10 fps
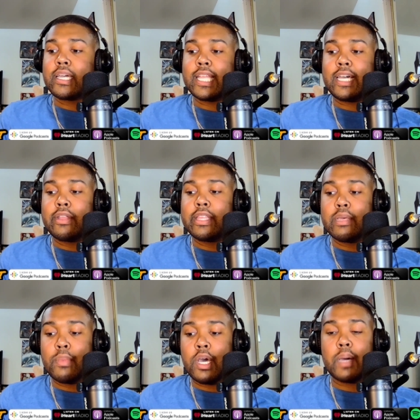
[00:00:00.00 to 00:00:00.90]
Cloud and
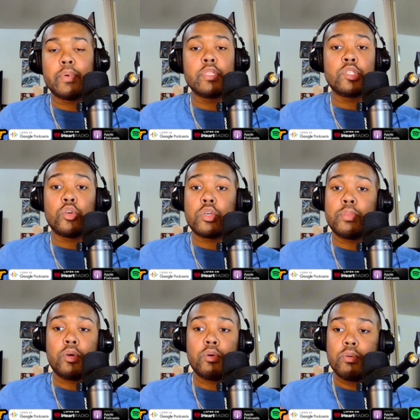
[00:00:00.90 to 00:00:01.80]
them hop on the
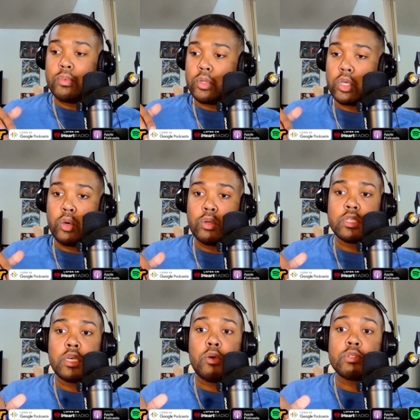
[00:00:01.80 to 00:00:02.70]
chocobo, go
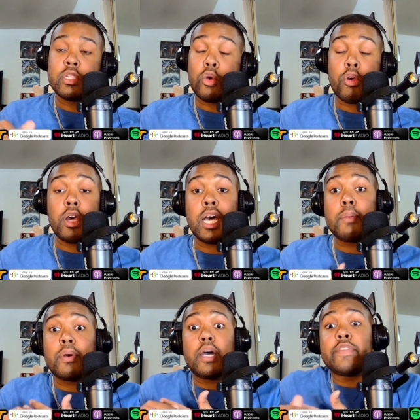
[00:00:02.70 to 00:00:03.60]
into the ocean, or
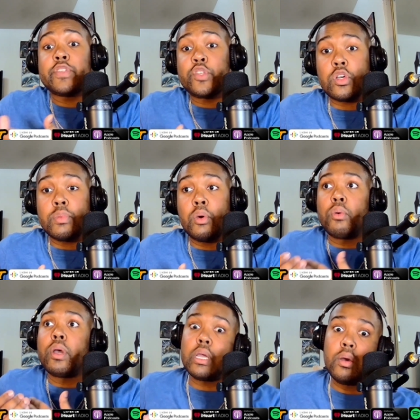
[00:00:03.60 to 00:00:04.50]
hop off the
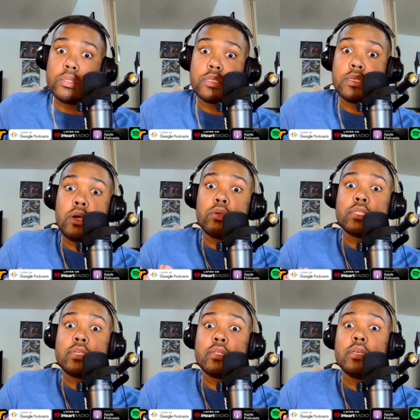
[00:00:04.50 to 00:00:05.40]
chocobo, go into the
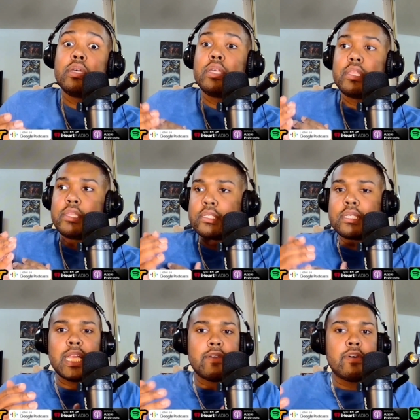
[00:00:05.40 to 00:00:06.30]
ocean just
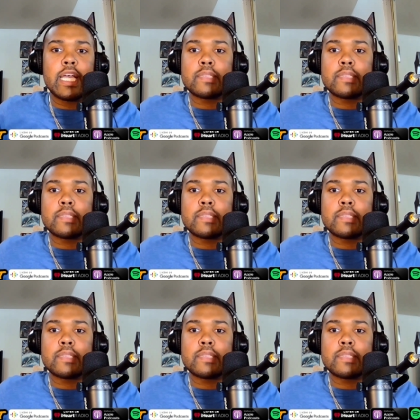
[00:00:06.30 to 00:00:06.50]
the level of